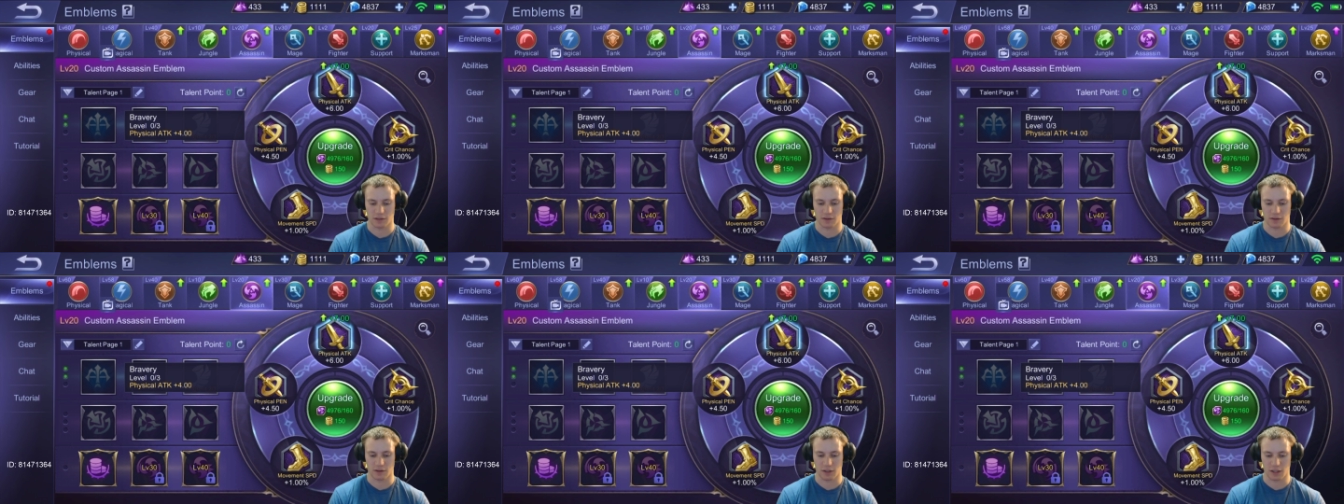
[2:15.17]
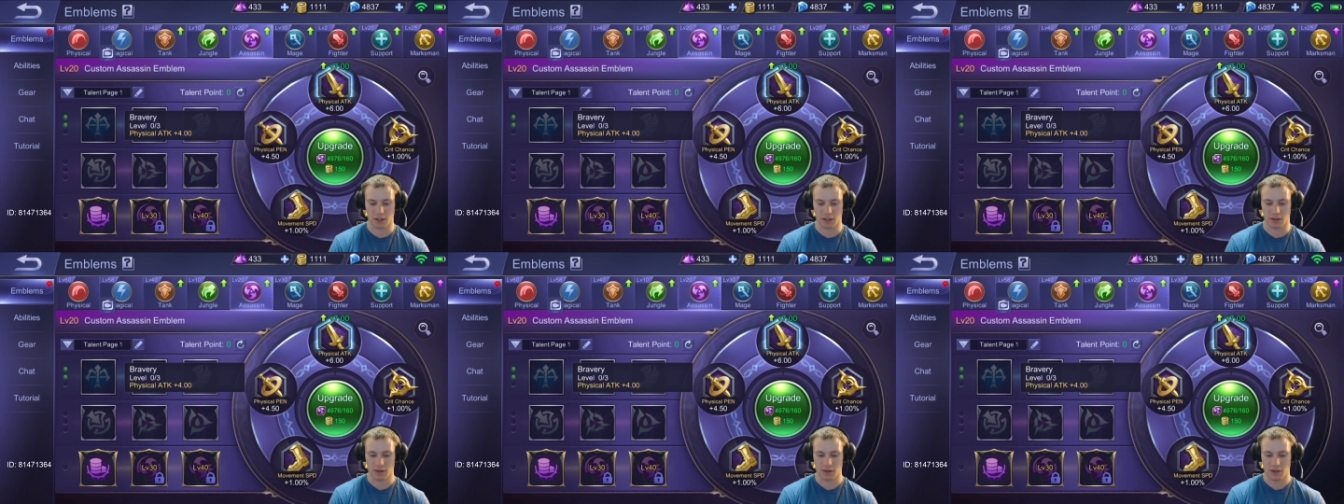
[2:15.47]

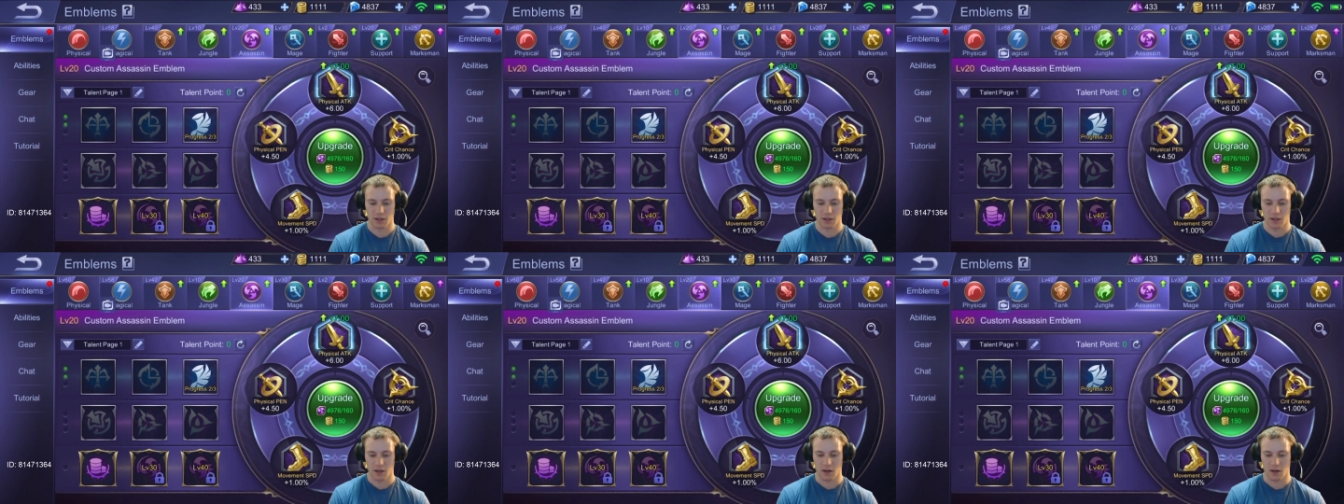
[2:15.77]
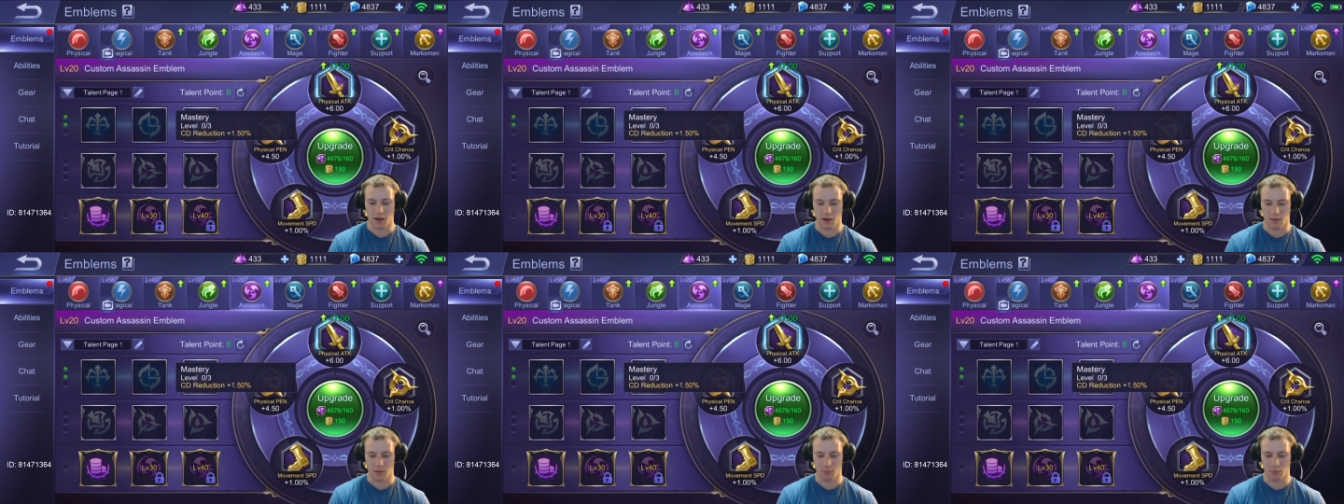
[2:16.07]
thing?
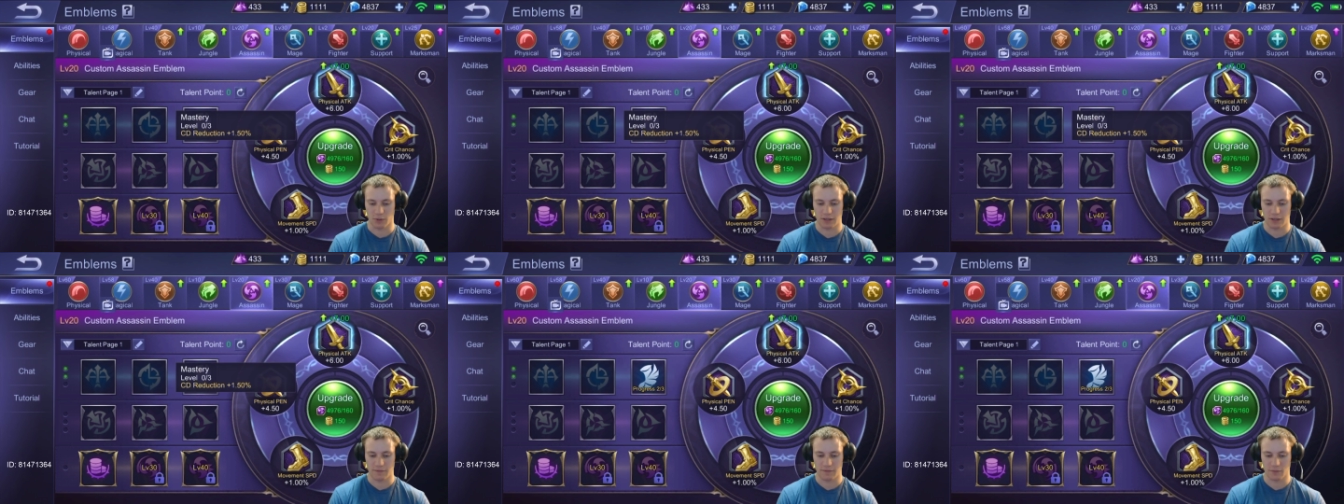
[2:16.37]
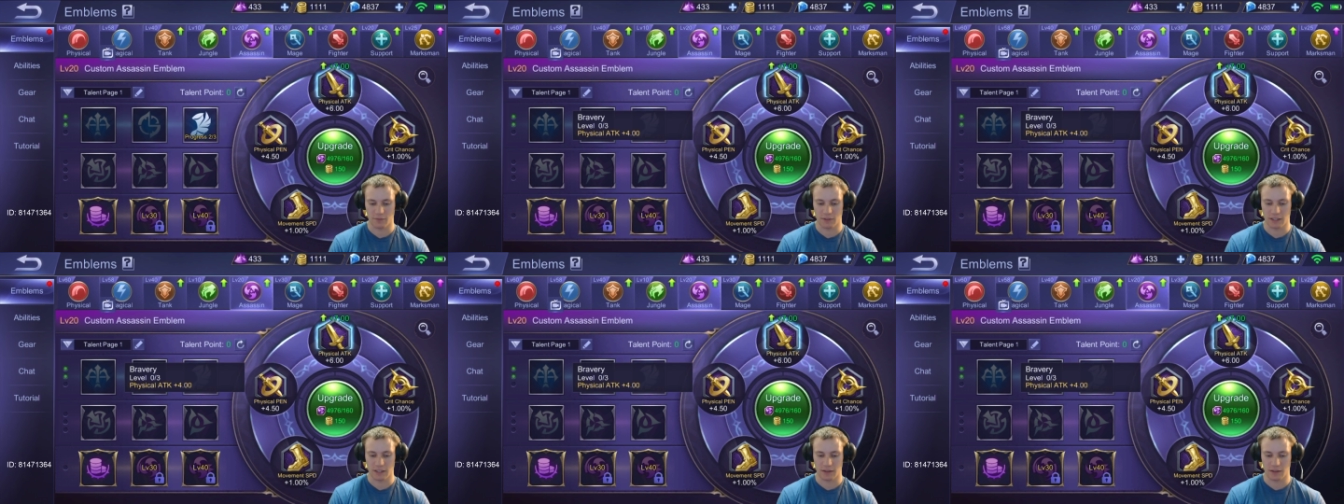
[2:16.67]
Um,
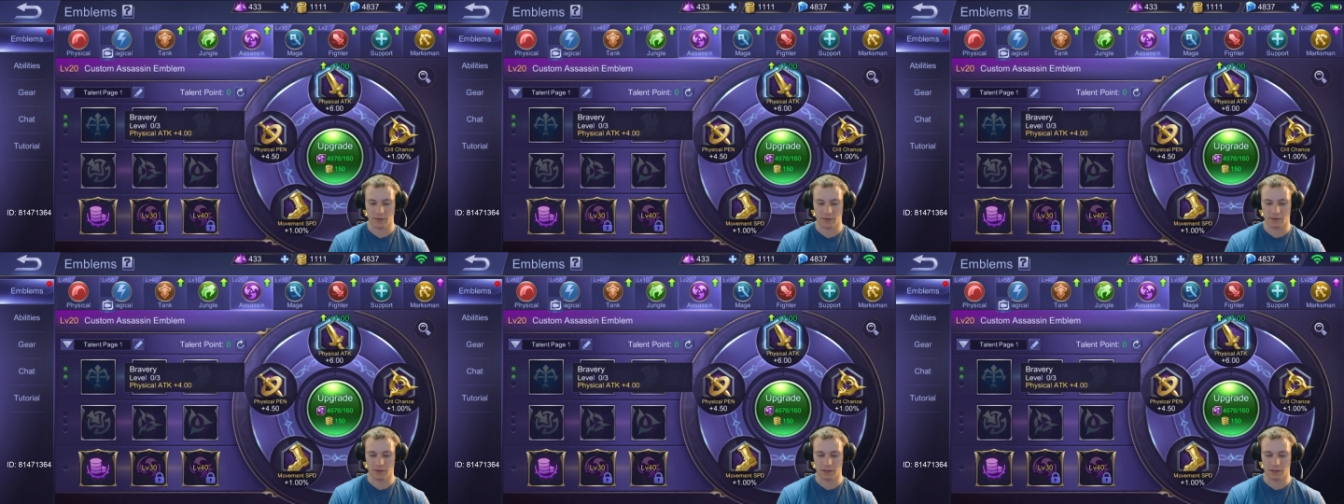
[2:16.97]
bravery,